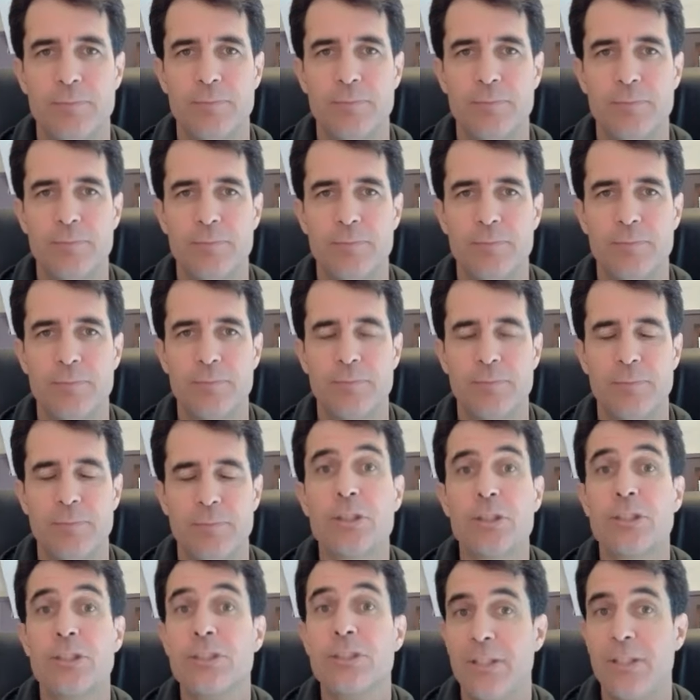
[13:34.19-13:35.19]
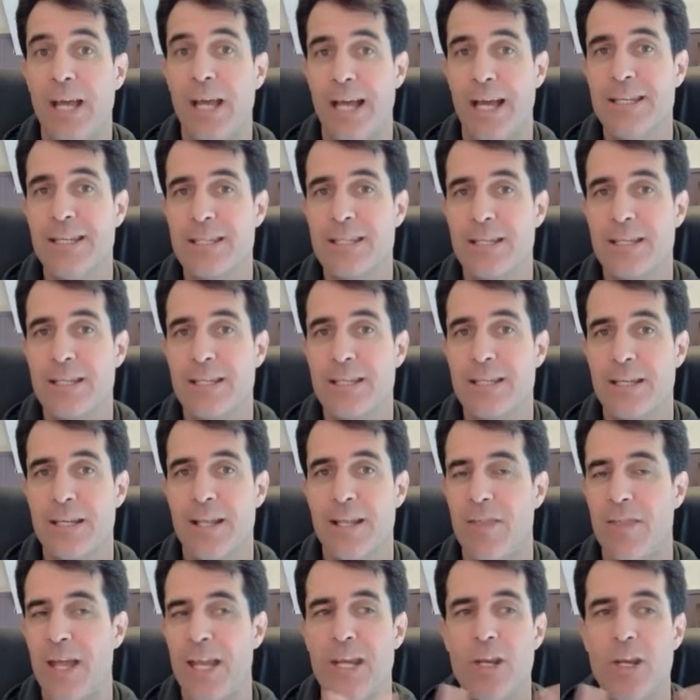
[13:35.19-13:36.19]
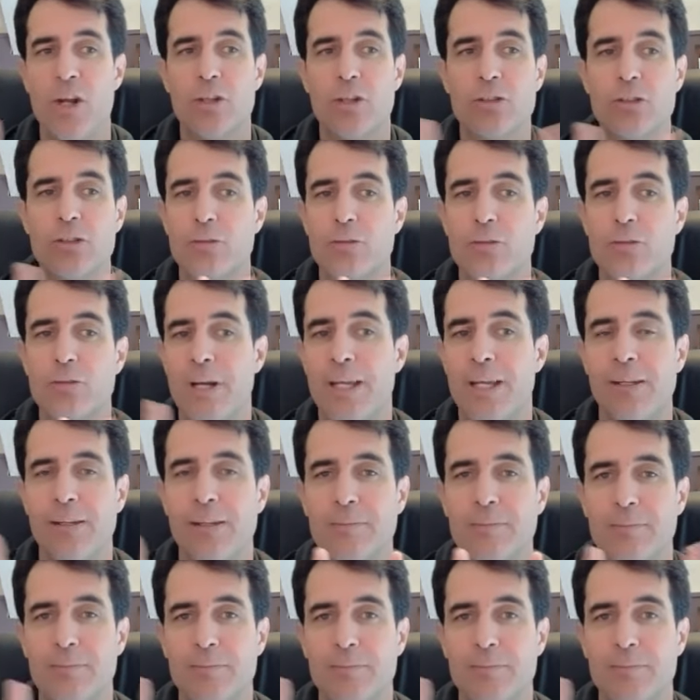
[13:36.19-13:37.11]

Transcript: It's worse that than not trying.